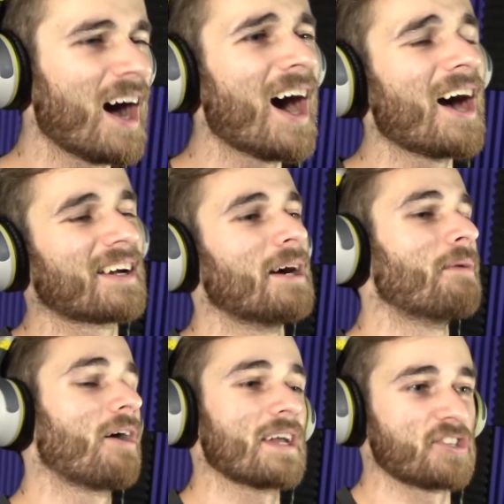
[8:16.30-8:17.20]
Ah,
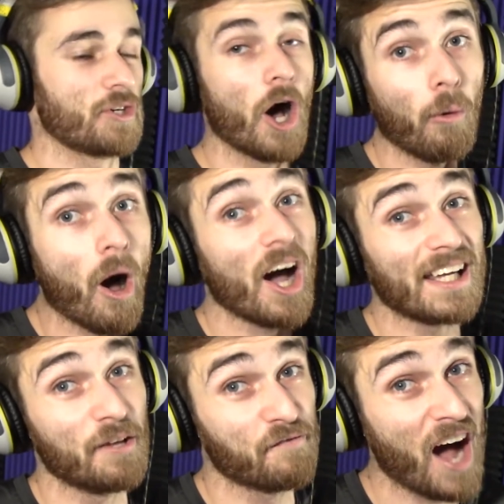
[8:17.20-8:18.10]
come on. Okay, so don't walk
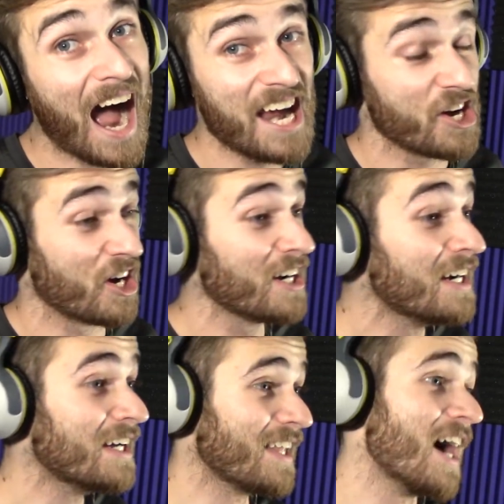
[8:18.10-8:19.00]
in the fire.
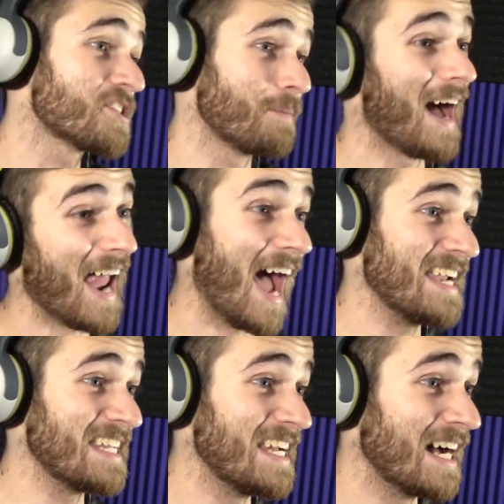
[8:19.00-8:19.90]
That's a bad
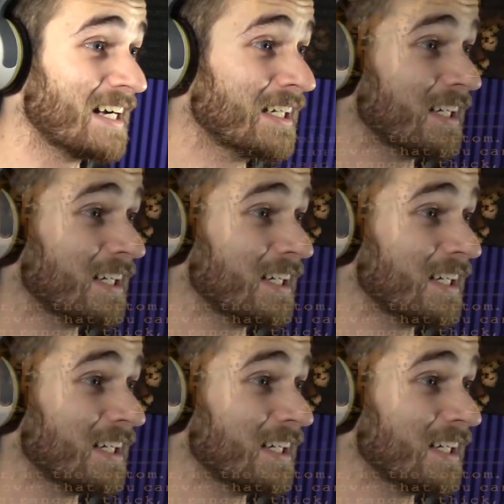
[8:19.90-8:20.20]
idea.